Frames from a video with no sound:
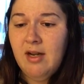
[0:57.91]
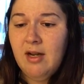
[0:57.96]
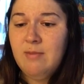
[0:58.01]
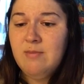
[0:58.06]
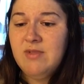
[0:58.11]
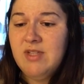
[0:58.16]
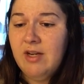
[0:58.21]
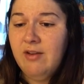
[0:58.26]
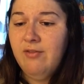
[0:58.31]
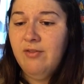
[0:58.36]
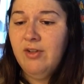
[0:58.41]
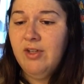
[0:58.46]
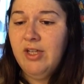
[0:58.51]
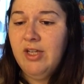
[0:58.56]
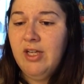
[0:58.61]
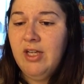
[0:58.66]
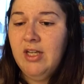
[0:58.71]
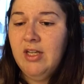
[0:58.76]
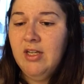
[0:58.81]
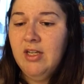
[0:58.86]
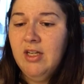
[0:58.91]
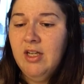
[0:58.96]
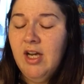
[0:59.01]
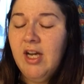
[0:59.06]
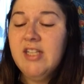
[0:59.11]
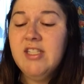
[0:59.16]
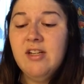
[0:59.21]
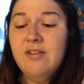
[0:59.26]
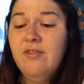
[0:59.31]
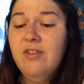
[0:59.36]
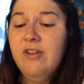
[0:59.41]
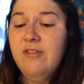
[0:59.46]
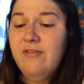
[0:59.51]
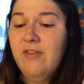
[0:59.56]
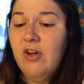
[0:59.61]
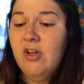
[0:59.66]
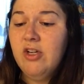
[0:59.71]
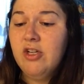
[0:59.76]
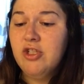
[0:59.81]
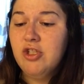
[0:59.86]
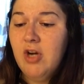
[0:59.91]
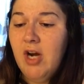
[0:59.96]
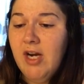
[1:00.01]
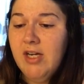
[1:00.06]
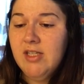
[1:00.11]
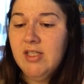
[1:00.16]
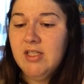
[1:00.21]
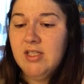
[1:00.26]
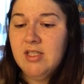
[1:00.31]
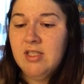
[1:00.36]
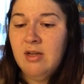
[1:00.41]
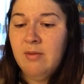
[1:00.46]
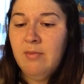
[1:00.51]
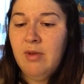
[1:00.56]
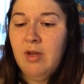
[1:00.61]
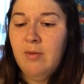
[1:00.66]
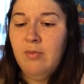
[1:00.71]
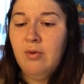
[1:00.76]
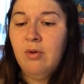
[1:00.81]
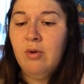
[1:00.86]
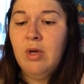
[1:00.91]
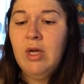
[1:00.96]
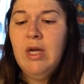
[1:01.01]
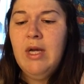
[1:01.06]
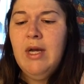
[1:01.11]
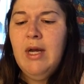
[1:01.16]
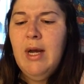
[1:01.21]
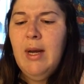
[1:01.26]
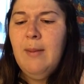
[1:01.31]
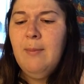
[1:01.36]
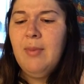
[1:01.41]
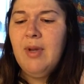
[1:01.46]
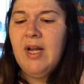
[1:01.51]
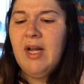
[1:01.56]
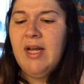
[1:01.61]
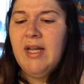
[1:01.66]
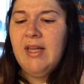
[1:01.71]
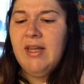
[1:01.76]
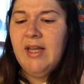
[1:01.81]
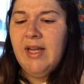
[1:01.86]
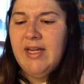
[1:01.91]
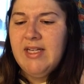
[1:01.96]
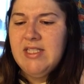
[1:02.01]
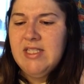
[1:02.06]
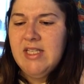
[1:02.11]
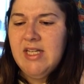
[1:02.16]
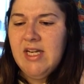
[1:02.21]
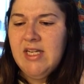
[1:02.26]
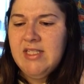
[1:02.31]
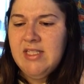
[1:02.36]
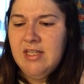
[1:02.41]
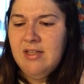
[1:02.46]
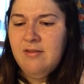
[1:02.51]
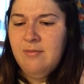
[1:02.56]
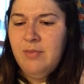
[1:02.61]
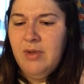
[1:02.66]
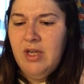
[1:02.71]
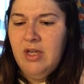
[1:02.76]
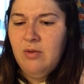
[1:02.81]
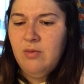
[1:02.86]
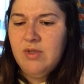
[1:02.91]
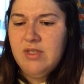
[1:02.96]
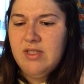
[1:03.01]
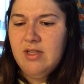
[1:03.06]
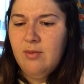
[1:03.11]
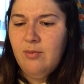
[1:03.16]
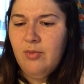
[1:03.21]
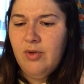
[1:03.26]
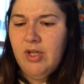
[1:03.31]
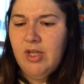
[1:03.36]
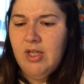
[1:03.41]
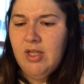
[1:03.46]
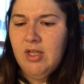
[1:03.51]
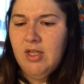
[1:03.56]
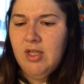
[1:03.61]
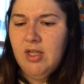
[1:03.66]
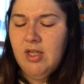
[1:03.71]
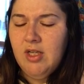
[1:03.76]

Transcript: I'm definitely I definitely felt attracted to some people, but I liked the idea of being with someone